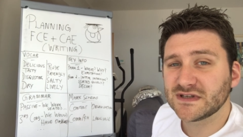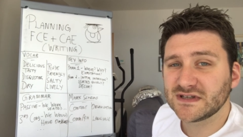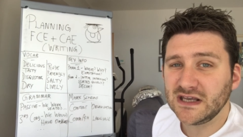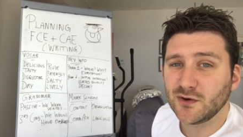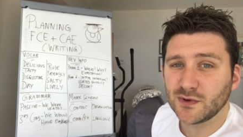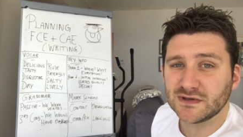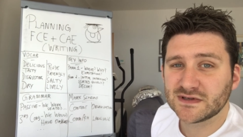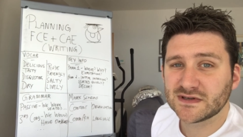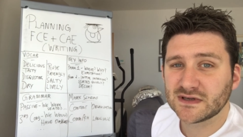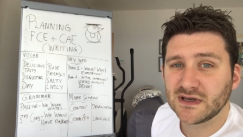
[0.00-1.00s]

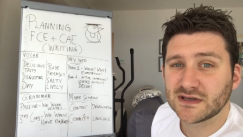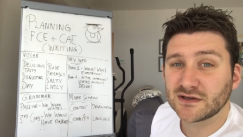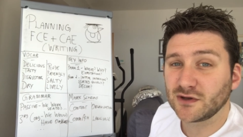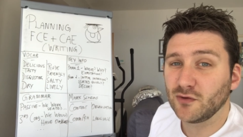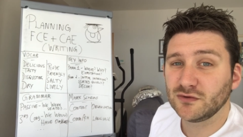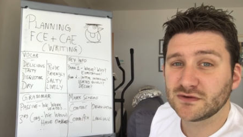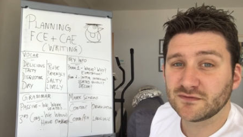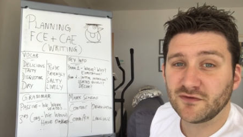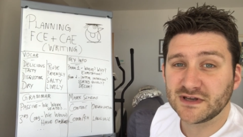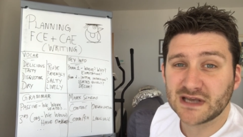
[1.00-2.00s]
sequence. So don't,
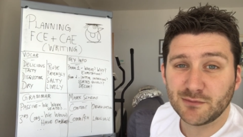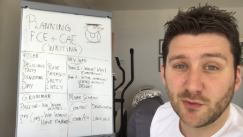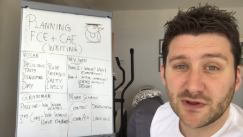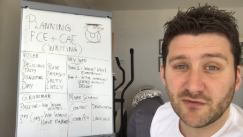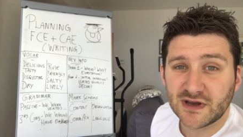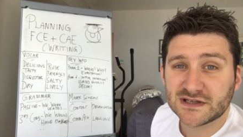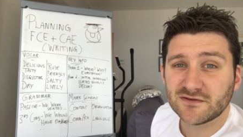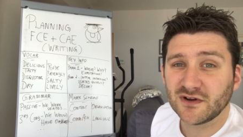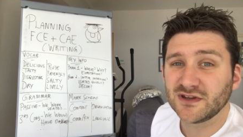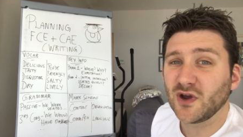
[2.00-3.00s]
for example, with a
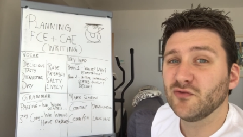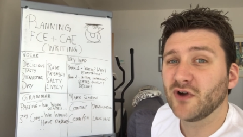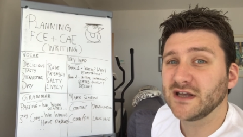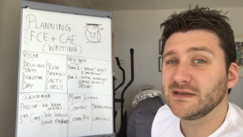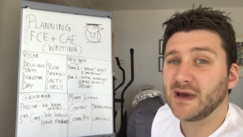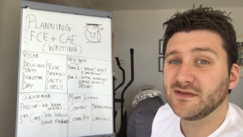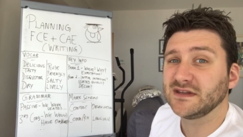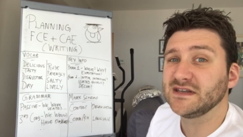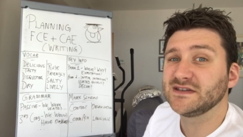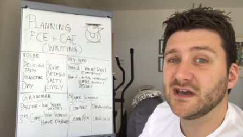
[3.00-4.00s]
restaurant, don't write about the
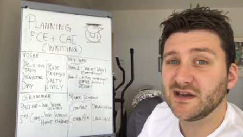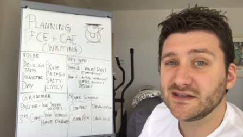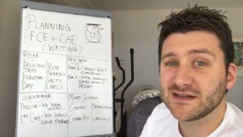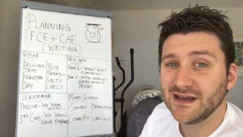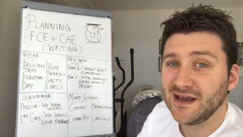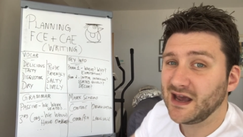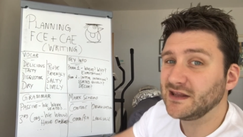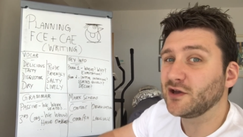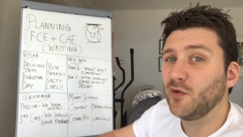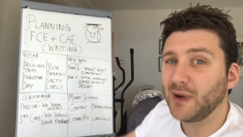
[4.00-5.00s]
dessert and
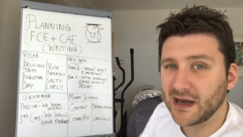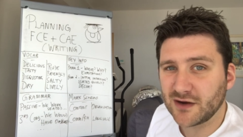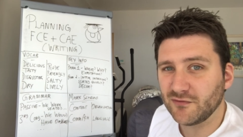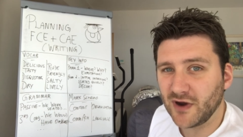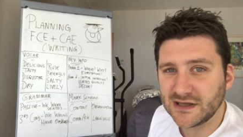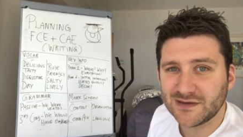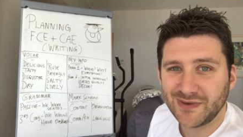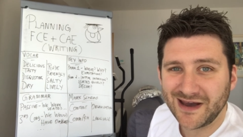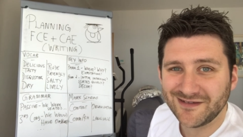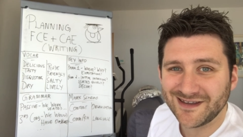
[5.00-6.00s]
then go back and write
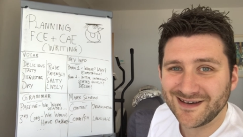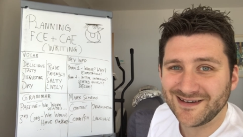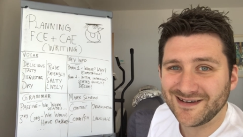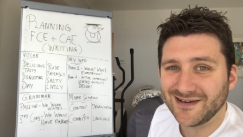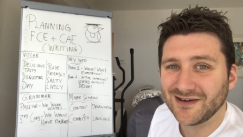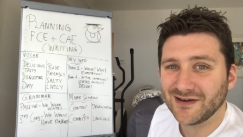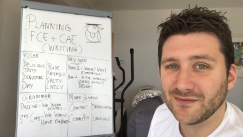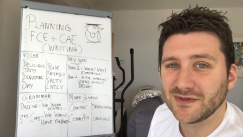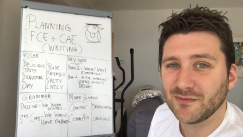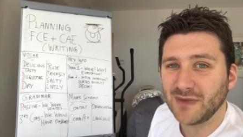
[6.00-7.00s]
about the,
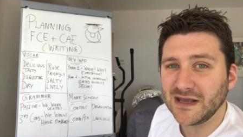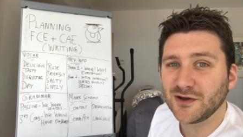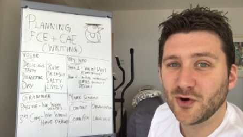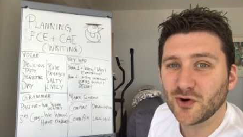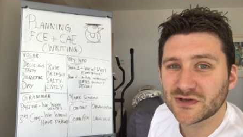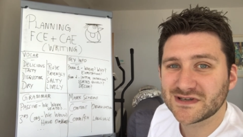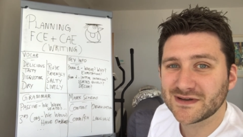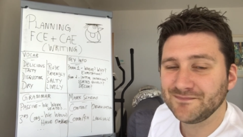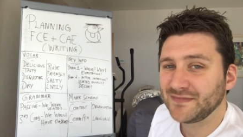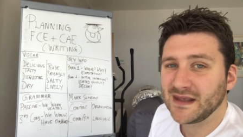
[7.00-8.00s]
the main course.
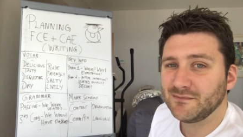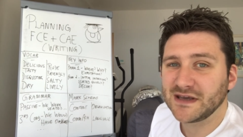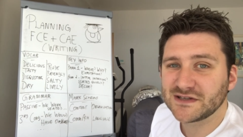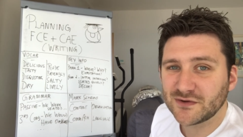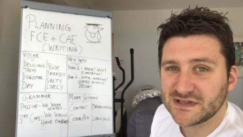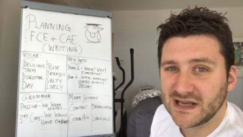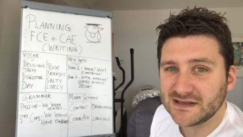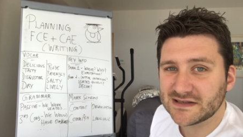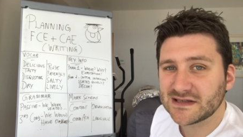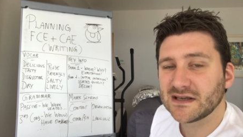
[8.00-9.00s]
Makes no
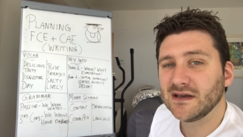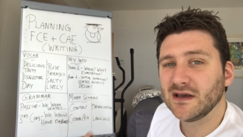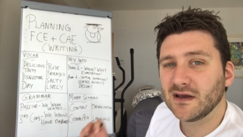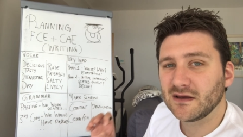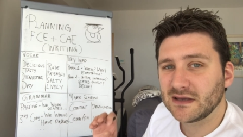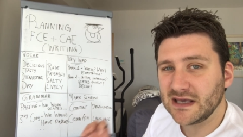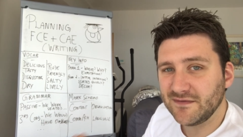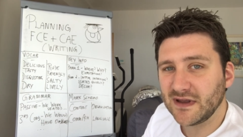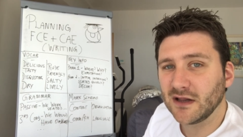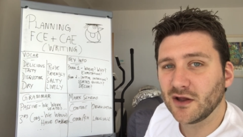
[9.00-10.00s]
sense.
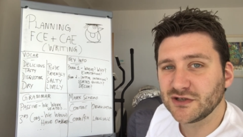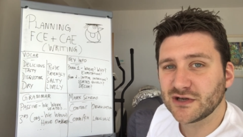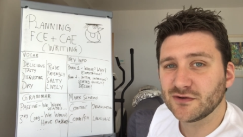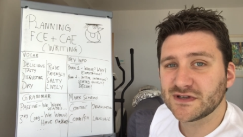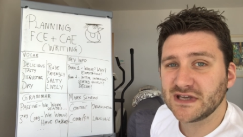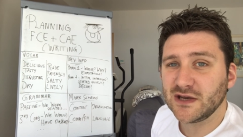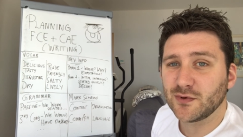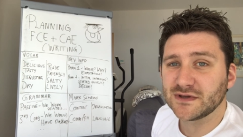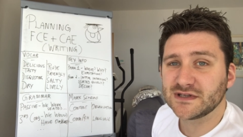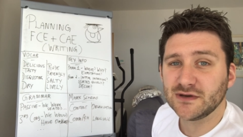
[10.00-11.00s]
Give it a logical
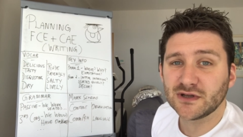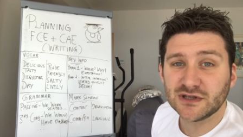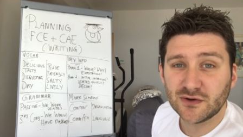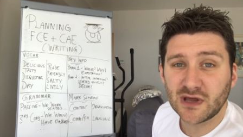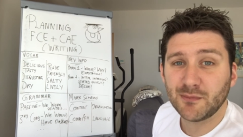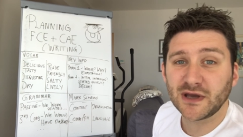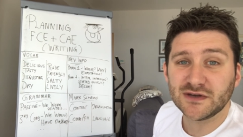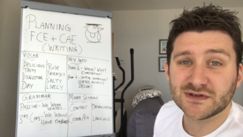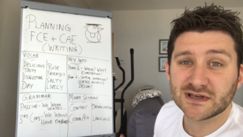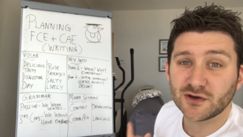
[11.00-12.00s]
sequence. You can do that by
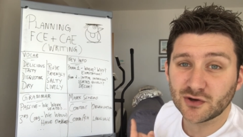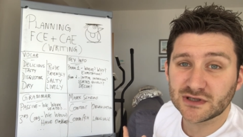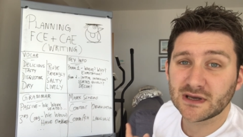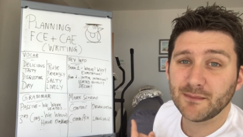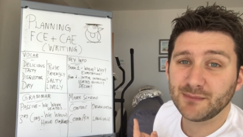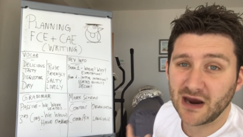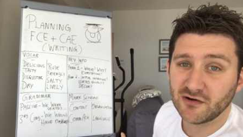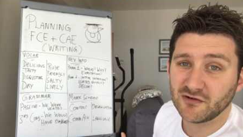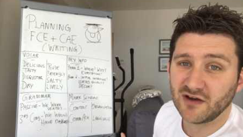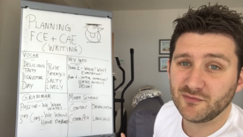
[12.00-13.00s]
using a good
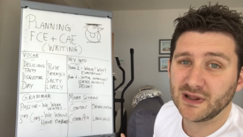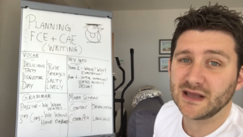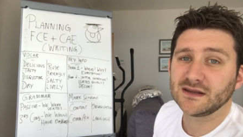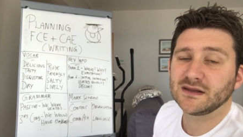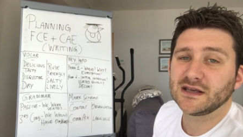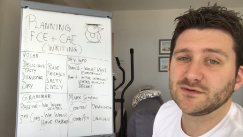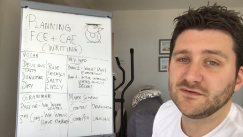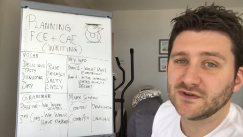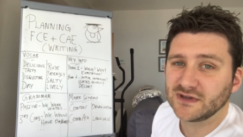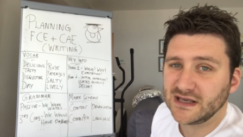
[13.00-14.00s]
paragraph plan, as
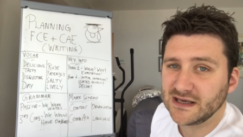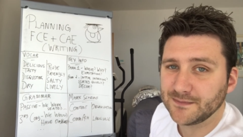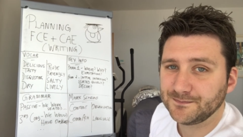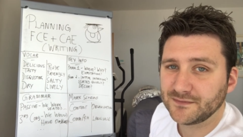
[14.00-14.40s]
we've done here.